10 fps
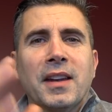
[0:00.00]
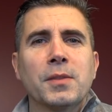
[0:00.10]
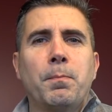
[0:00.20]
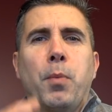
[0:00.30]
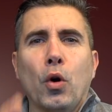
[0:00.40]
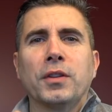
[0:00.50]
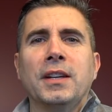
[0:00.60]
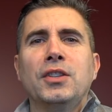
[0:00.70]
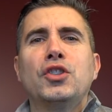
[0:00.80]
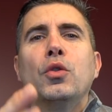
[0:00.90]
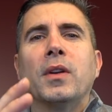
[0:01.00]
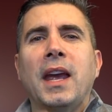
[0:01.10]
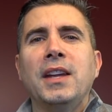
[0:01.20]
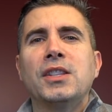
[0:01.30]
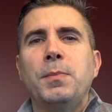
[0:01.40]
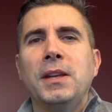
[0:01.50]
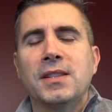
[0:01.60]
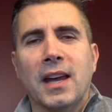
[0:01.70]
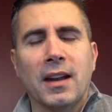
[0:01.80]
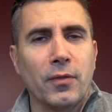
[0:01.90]
that is bolted to an 8-speed
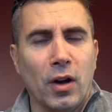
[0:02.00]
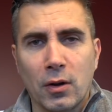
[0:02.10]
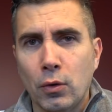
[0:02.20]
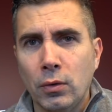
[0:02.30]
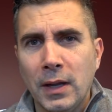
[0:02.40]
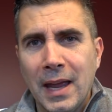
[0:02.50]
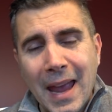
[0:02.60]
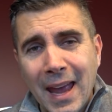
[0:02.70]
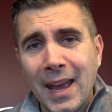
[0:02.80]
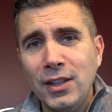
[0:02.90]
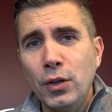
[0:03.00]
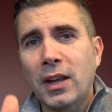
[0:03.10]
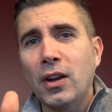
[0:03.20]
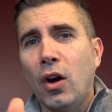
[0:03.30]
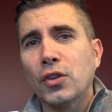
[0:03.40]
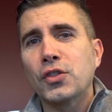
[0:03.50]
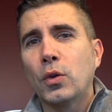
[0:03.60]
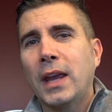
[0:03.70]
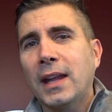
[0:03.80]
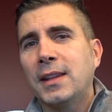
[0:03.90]
ZF auto. And you can also
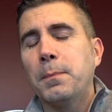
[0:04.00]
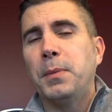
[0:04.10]
get the